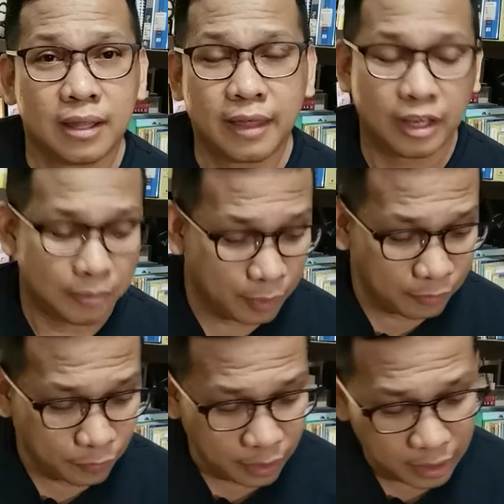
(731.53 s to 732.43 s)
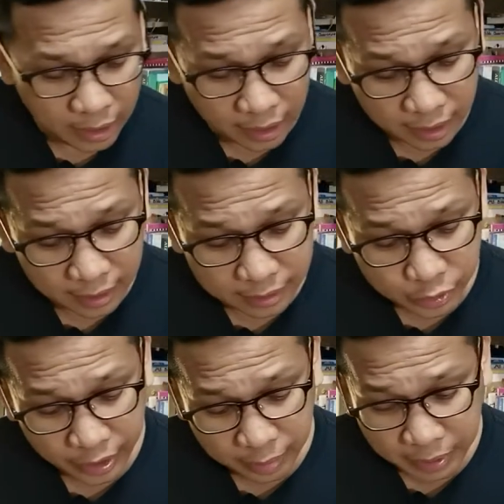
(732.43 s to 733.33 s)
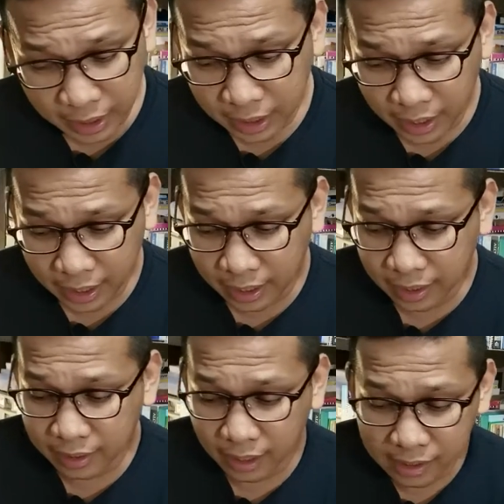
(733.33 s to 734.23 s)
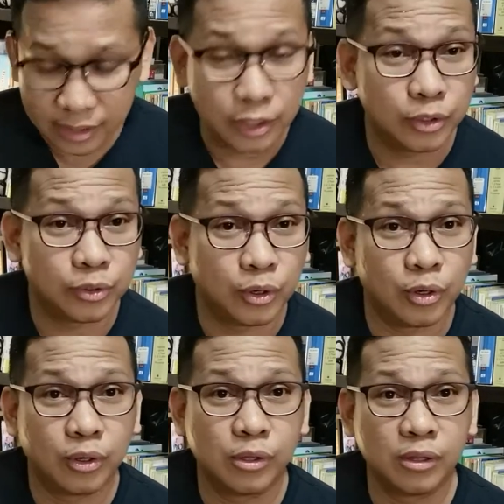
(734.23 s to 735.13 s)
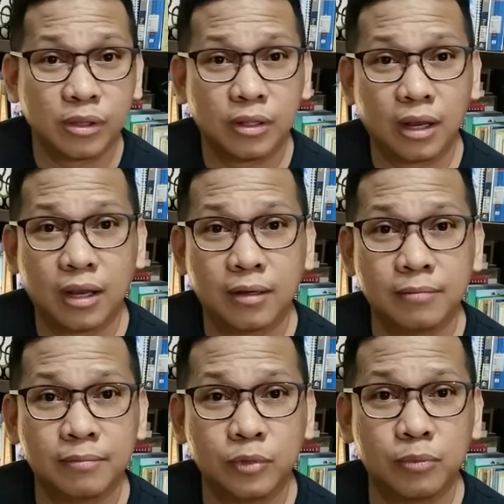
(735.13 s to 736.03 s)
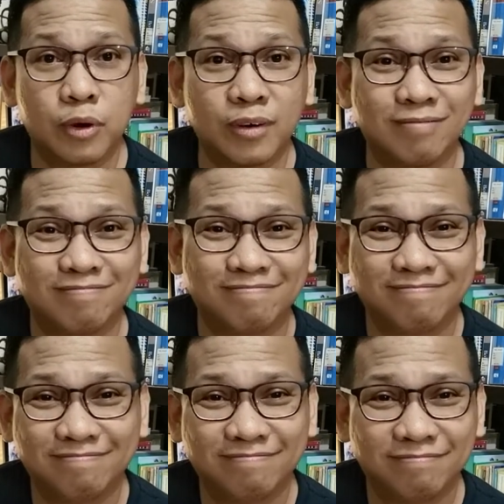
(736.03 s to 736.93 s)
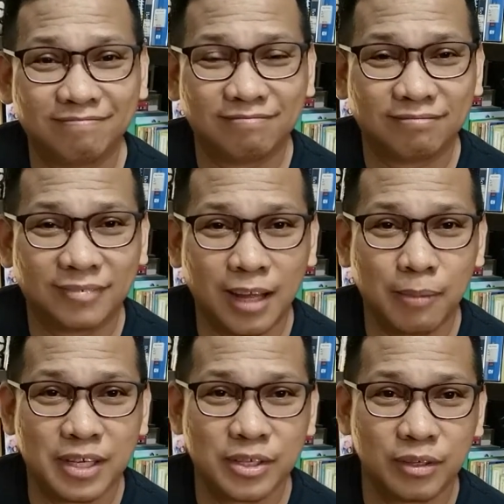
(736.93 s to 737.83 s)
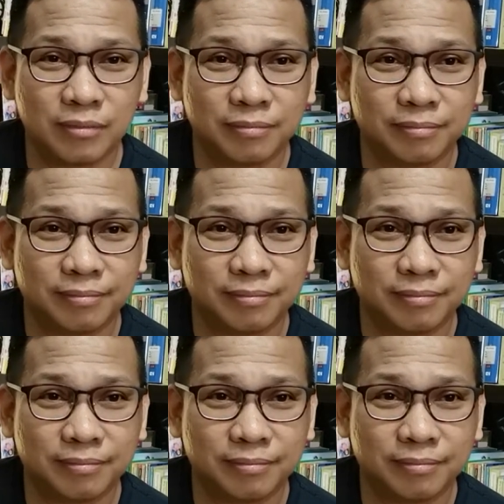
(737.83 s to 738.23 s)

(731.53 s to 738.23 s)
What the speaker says: Thank you Pope, for joining me and I'll see you all tomorrow. God bless you.